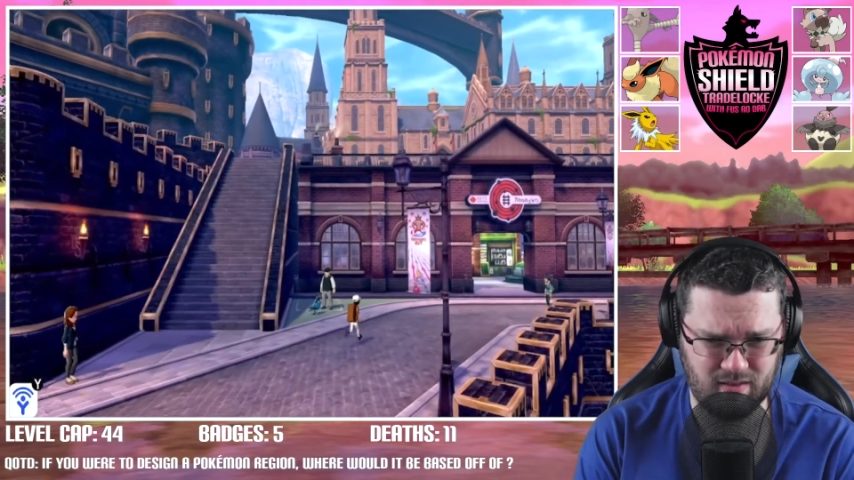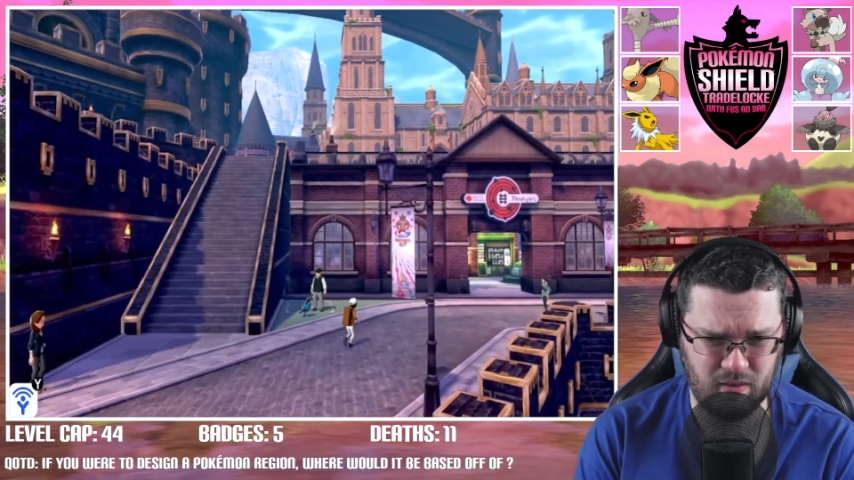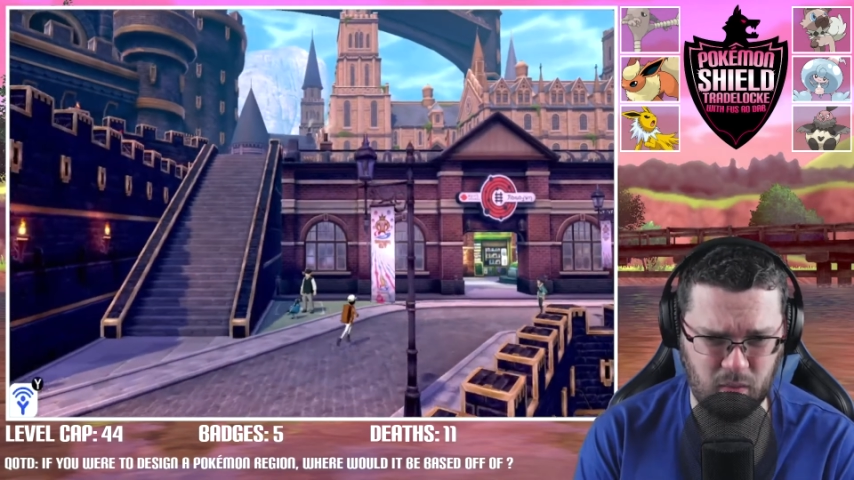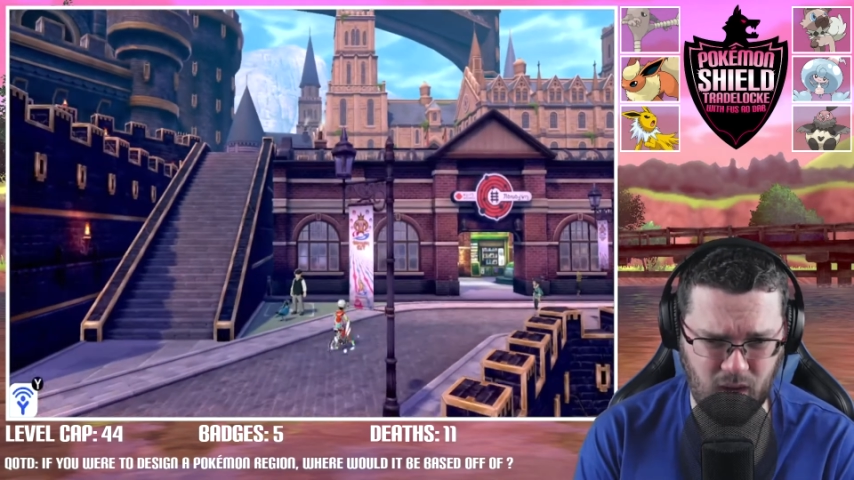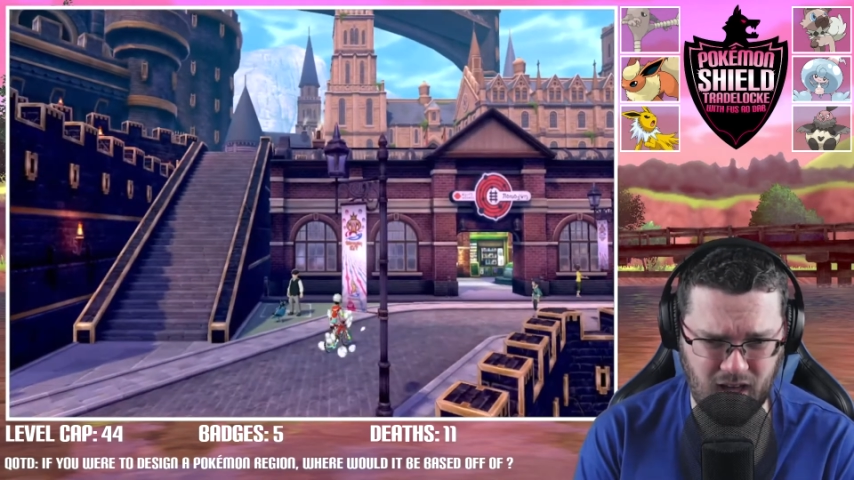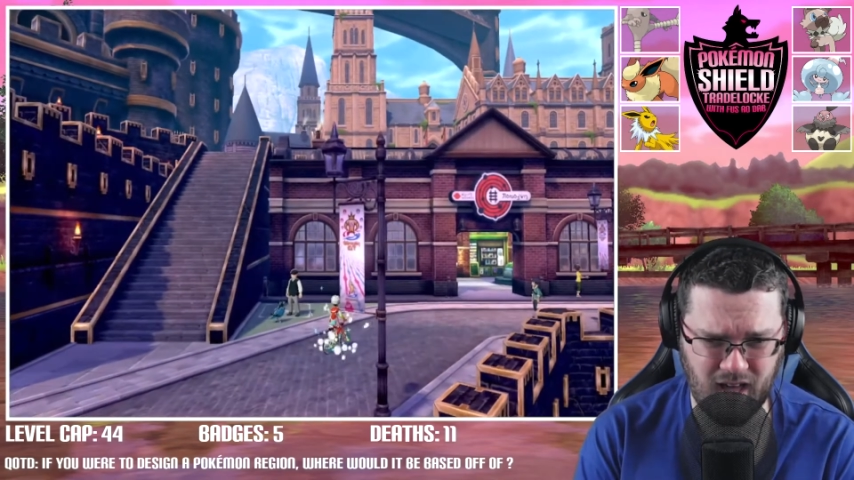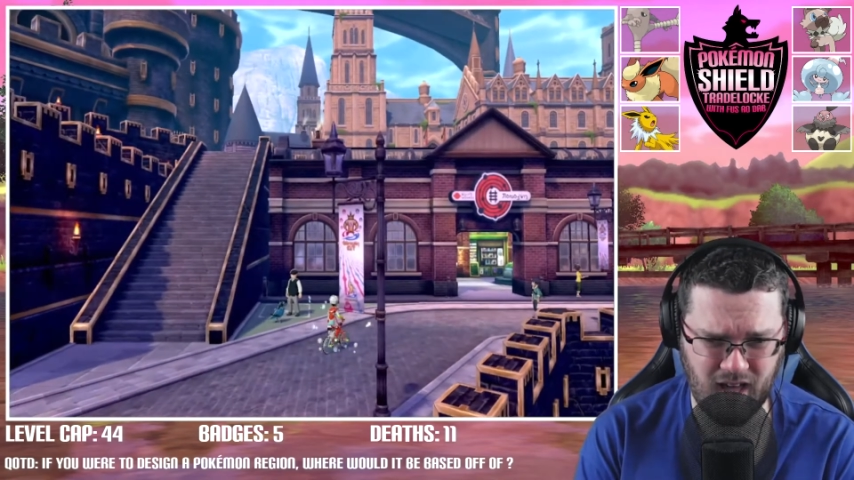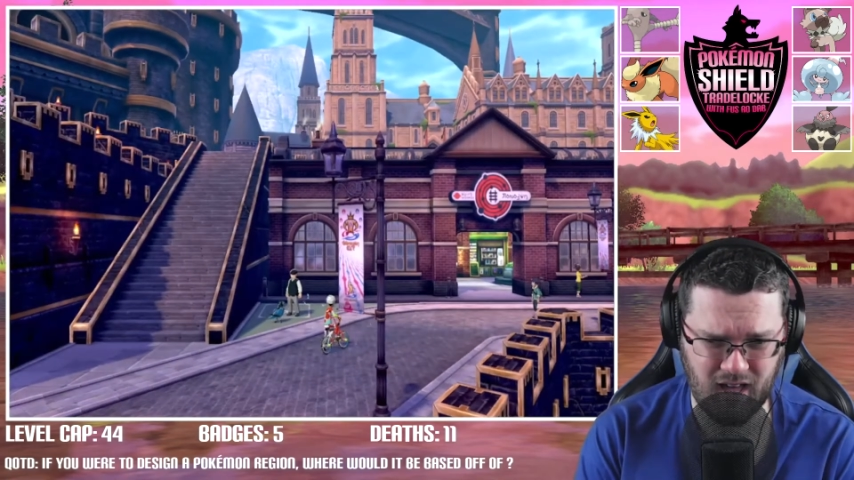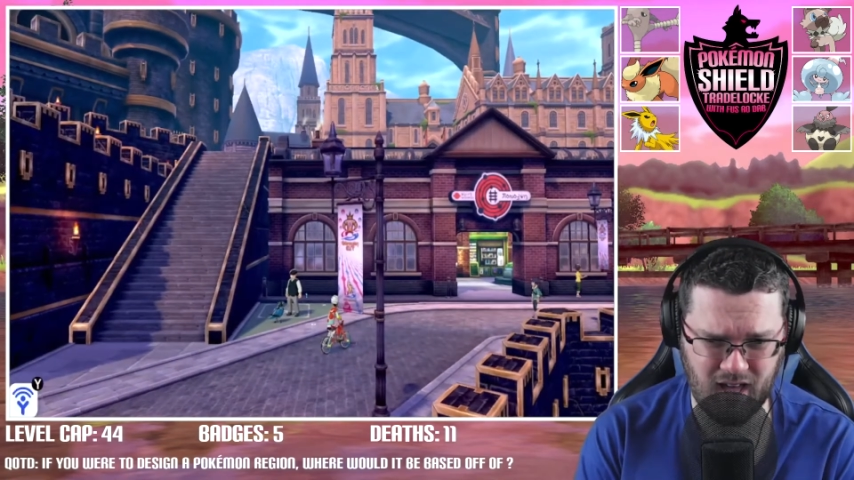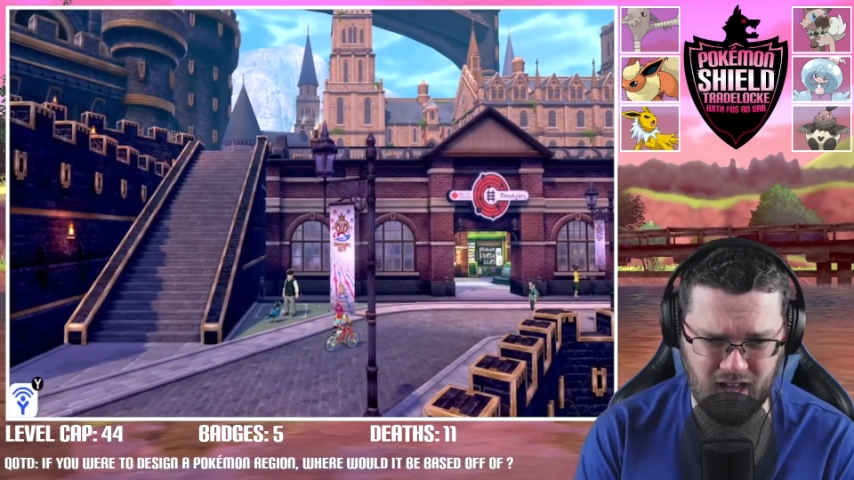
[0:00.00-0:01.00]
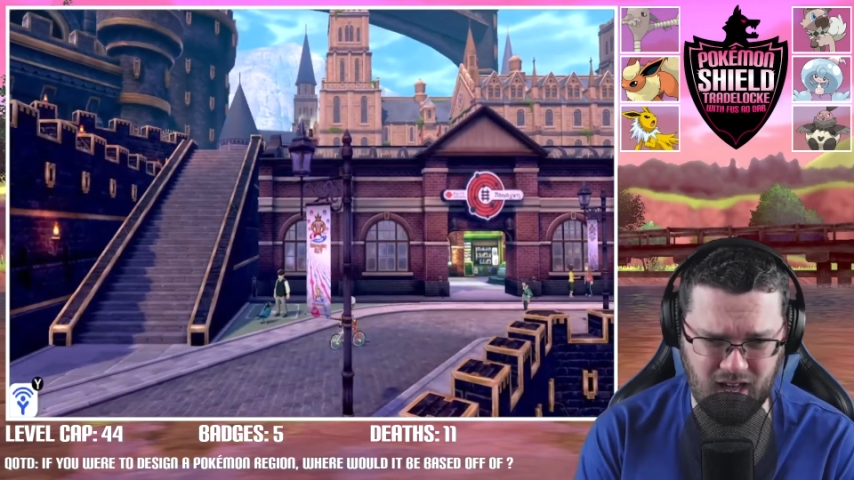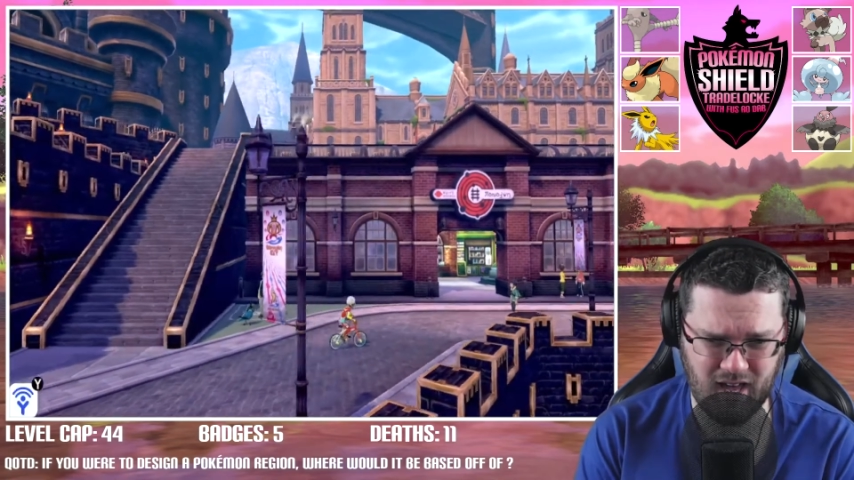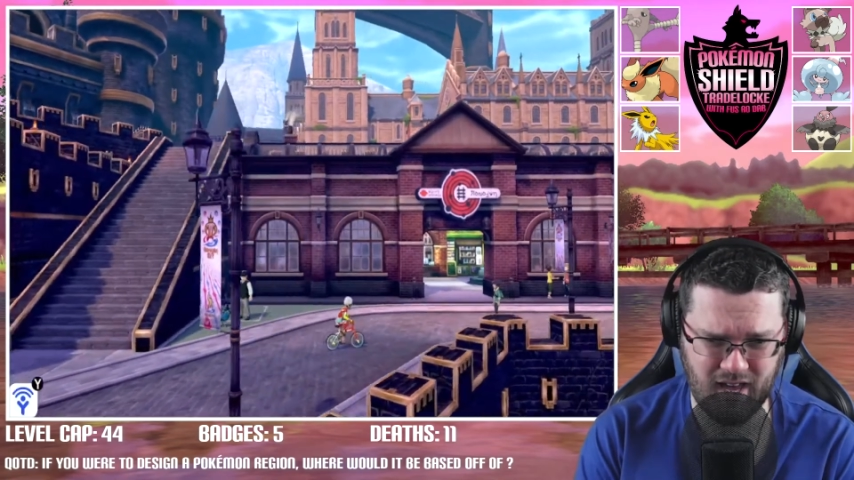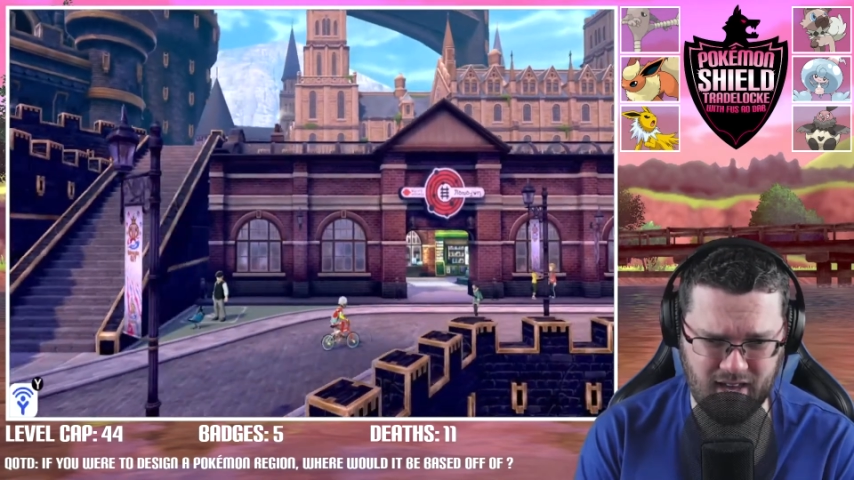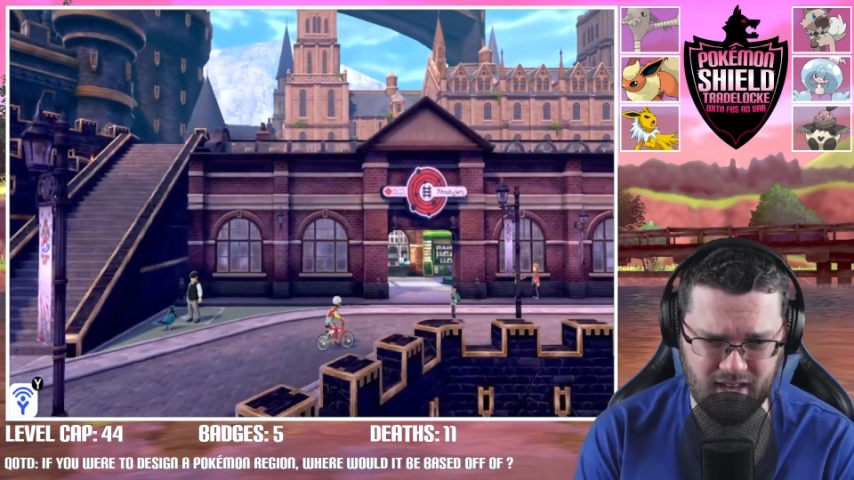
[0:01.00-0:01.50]

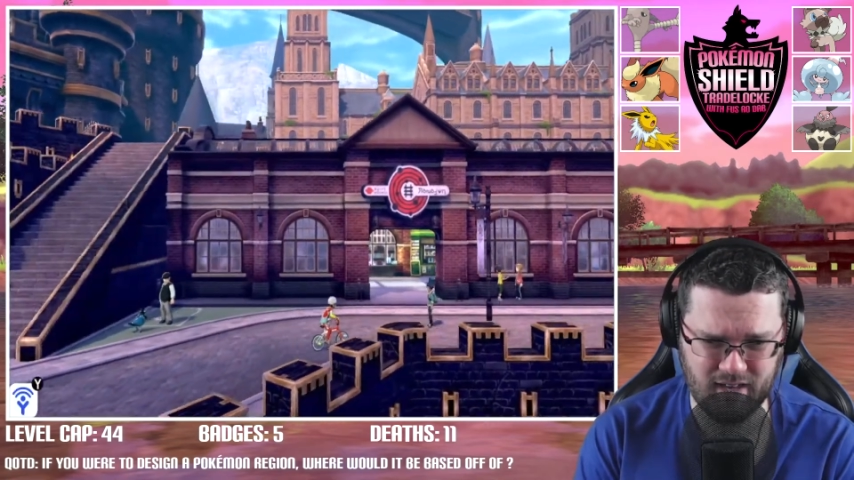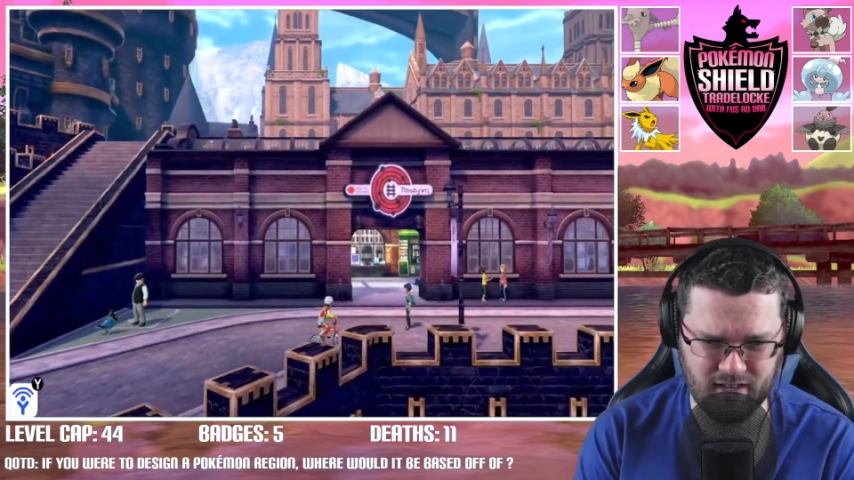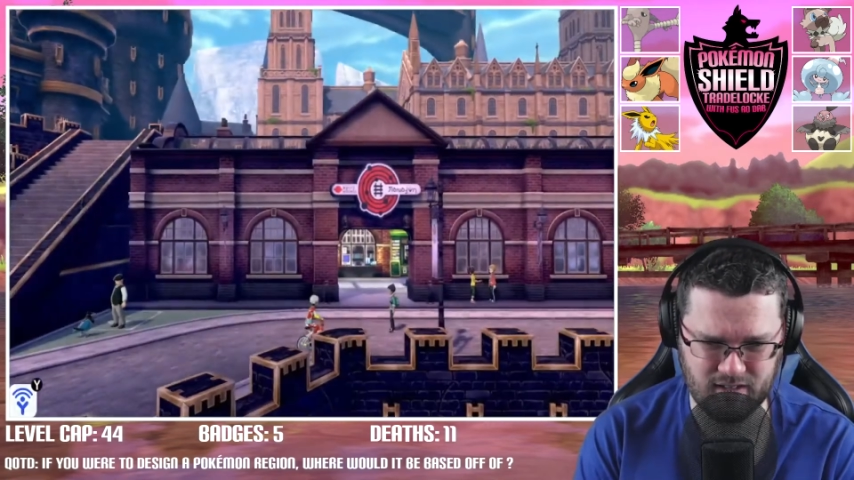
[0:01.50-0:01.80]
Why?